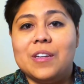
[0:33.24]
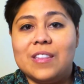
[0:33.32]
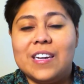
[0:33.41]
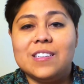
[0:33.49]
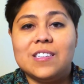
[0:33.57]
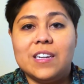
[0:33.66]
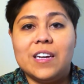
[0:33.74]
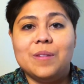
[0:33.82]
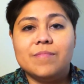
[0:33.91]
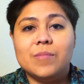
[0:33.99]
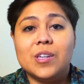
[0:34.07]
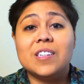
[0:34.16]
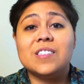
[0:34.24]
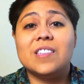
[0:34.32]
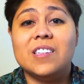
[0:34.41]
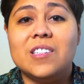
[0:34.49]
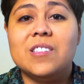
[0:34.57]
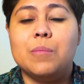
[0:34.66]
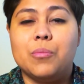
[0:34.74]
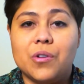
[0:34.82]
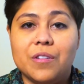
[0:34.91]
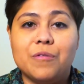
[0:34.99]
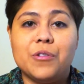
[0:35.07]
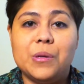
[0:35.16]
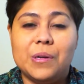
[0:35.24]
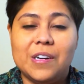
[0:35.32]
that today because this is important for you to